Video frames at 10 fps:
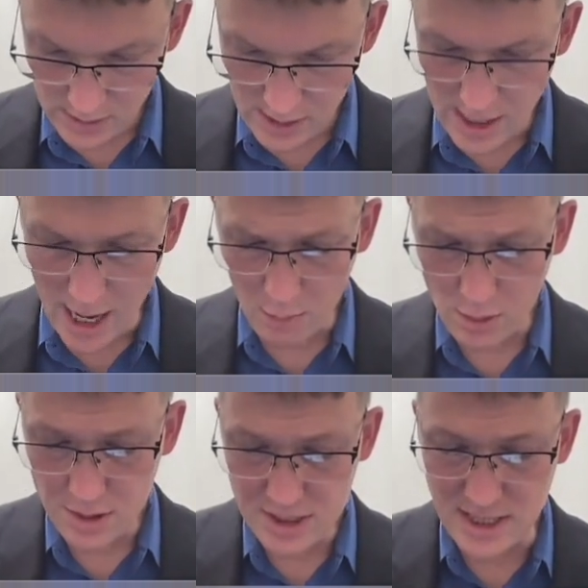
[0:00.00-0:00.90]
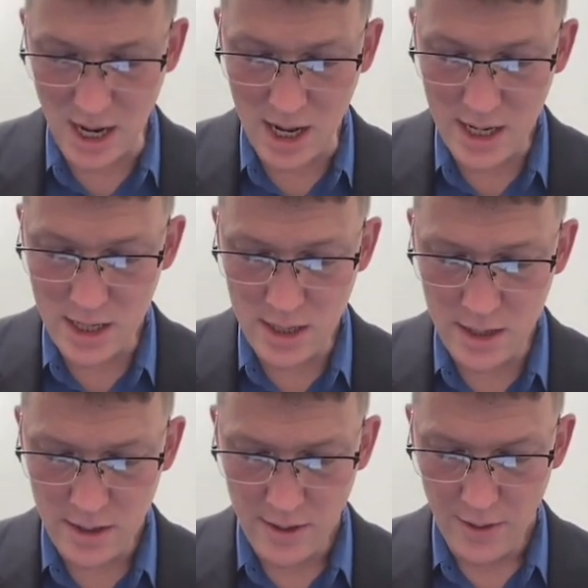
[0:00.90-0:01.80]
our sine
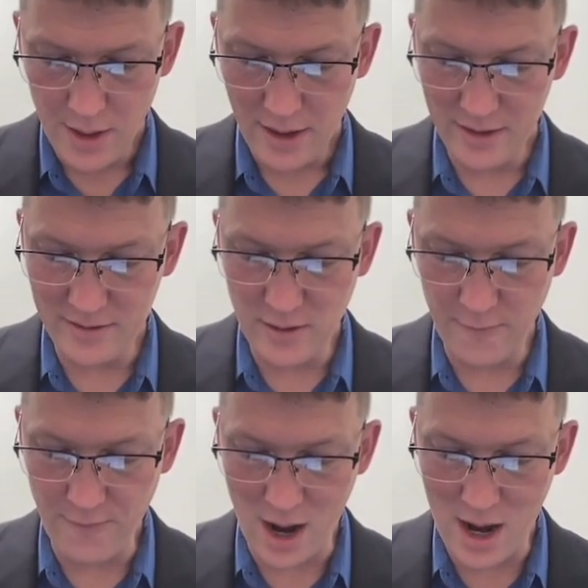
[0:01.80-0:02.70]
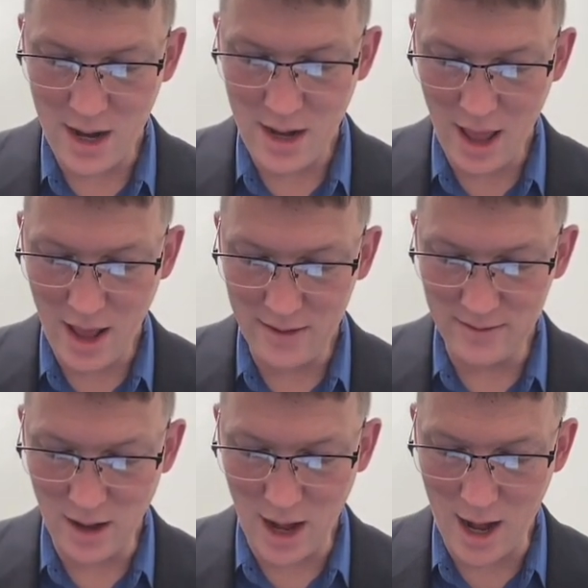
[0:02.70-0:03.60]
is defined
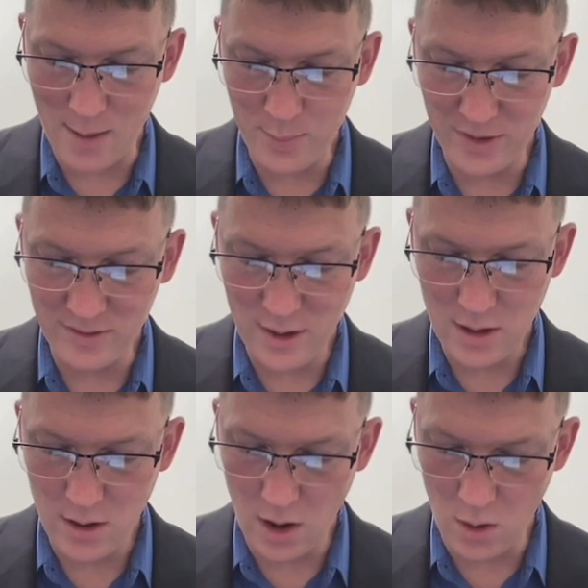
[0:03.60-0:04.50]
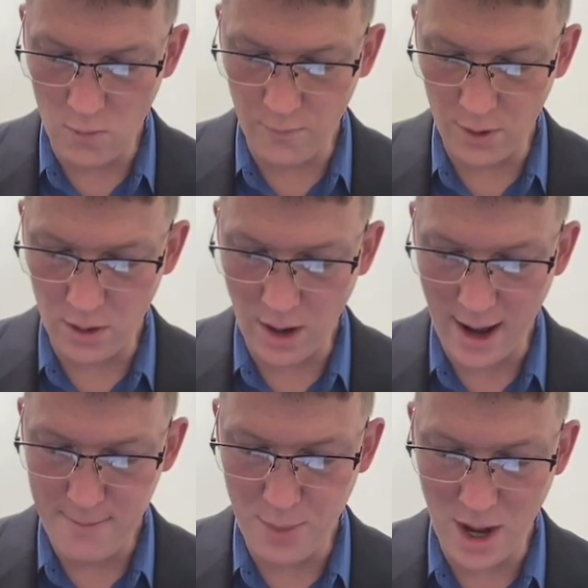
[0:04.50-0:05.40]
as opposite over
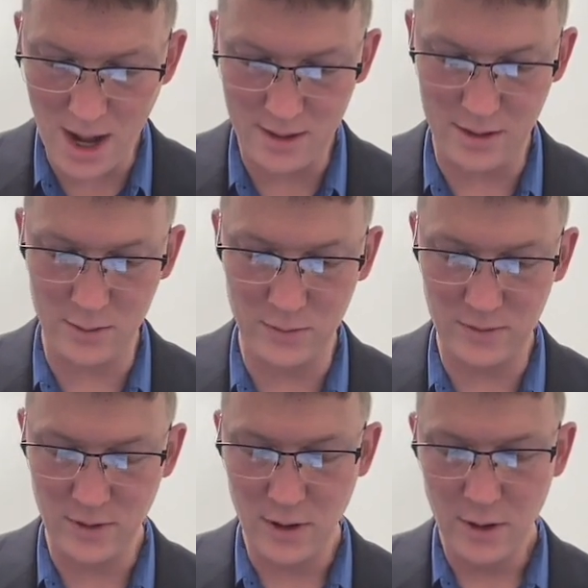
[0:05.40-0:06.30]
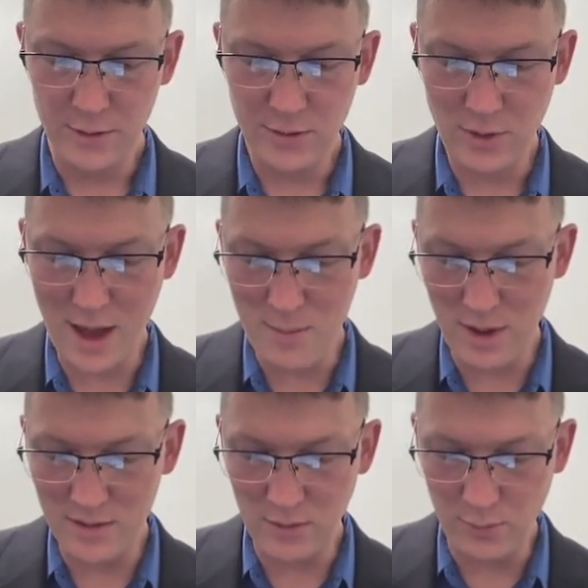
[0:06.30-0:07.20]
hypotenuse. So that
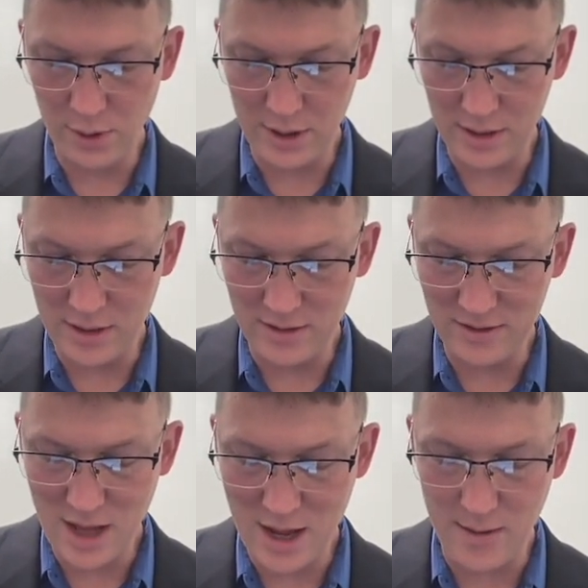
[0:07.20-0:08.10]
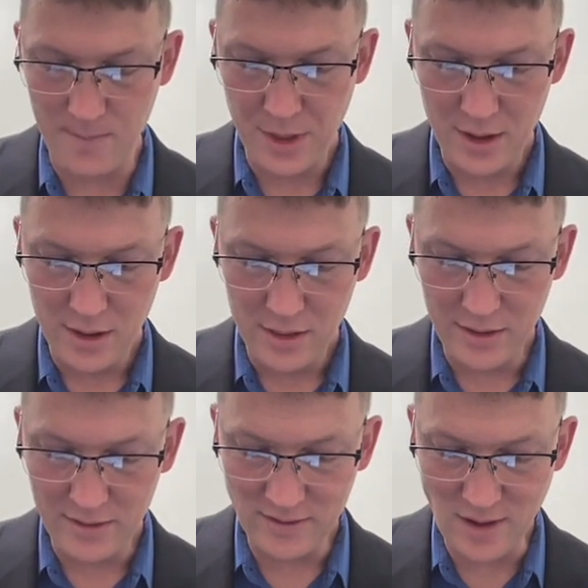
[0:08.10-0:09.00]
means if we look at this theta, the
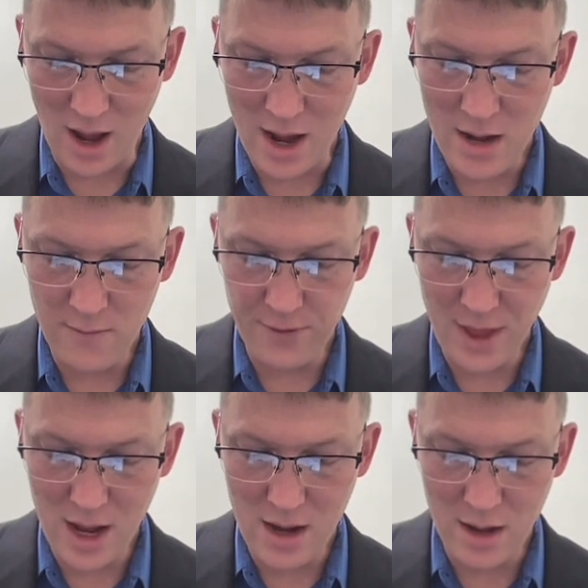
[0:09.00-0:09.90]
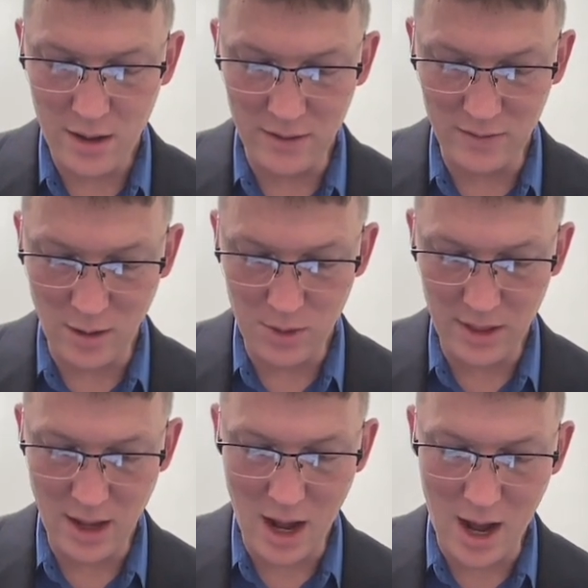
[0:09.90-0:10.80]
sine of theta is going to be
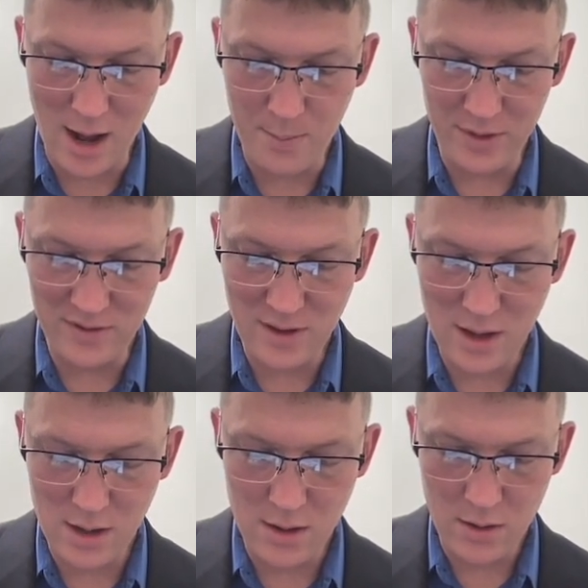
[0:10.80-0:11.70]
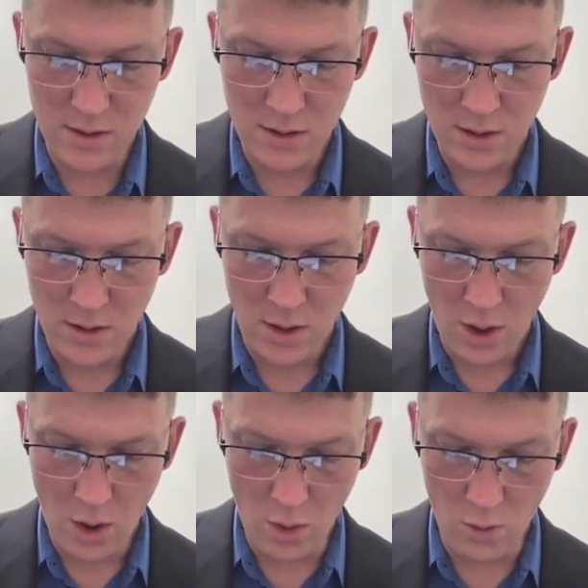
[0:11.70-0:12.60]
the opposite
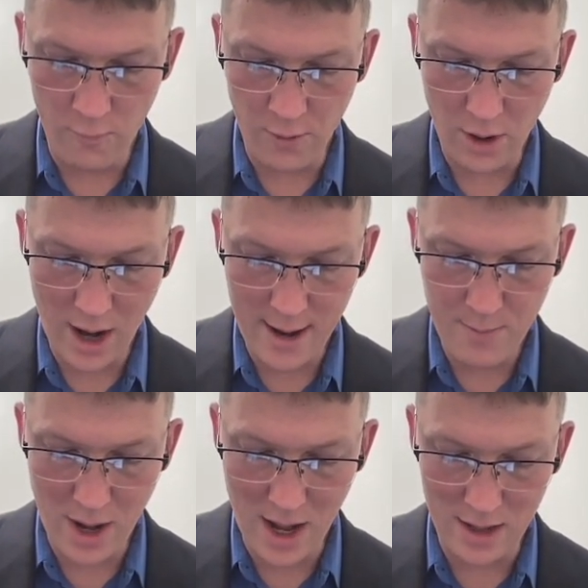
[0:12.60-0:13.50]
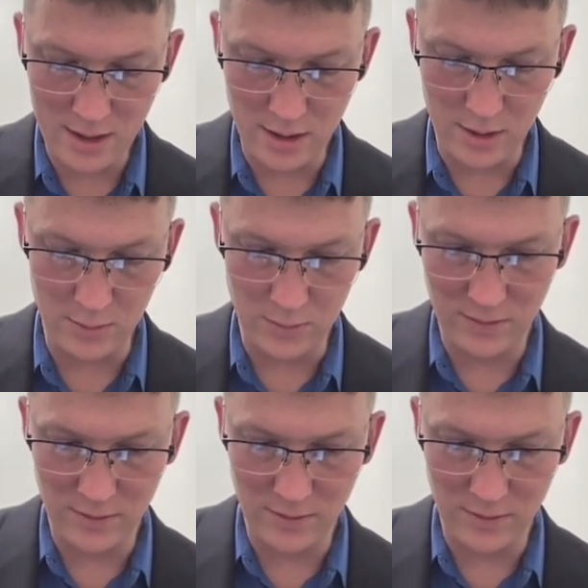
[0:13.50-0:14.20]
over hypotenuse.